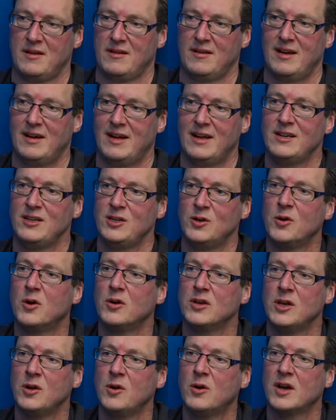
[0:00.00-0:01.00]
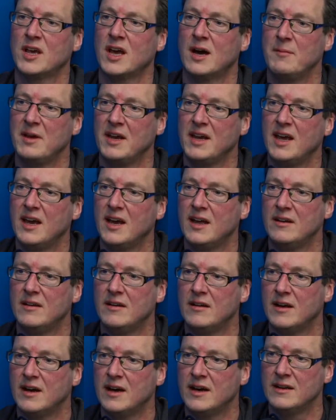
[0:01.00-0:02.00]
Yeah, no, they were more closed and it was
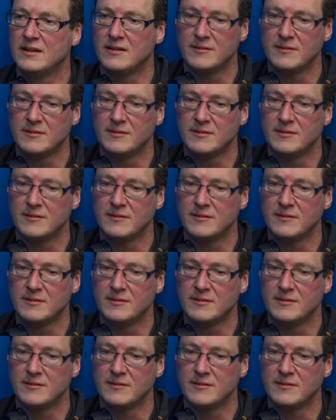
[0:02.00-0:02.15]
deliberate.